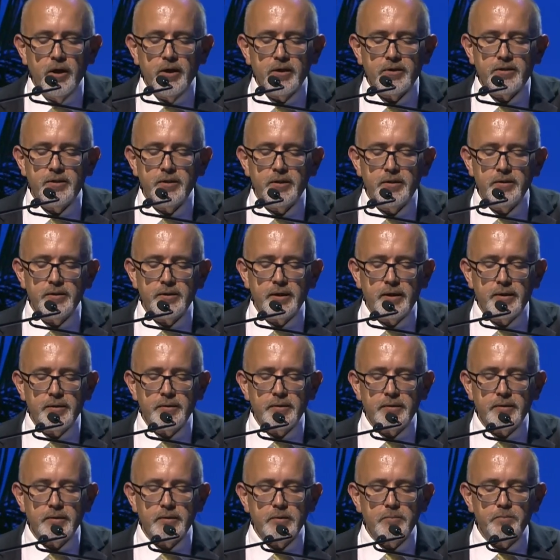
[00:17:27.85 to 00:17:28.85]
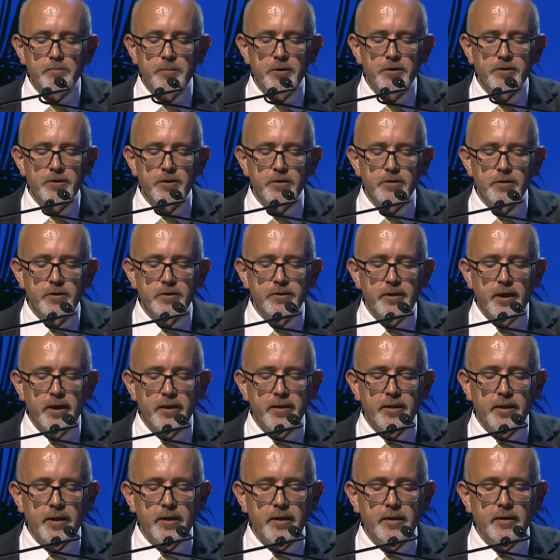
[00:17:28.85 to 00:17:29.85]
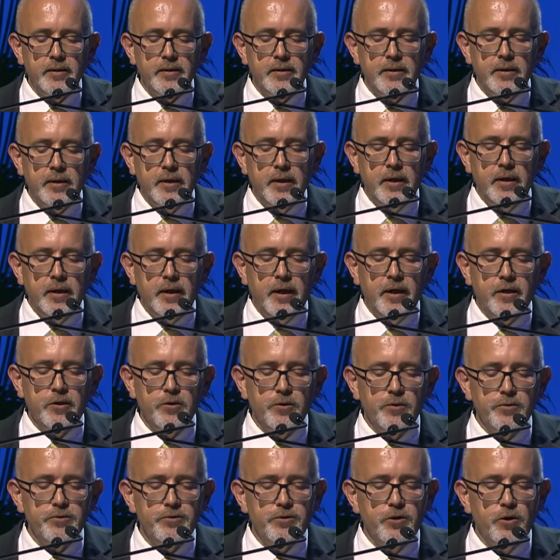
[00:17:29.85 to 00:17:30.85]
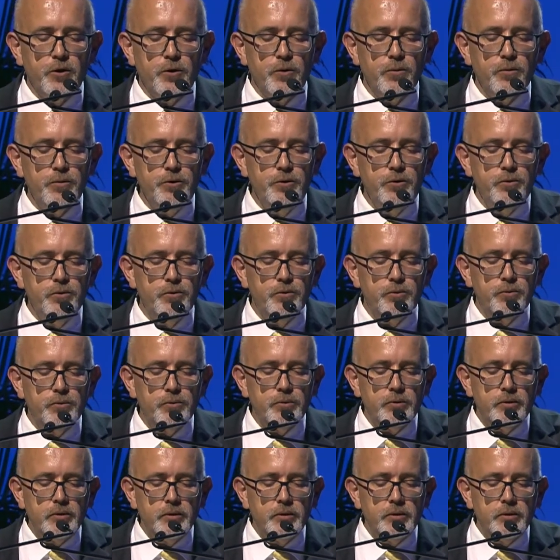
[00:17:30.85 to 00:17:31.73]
citizens' personal data across the whole EU.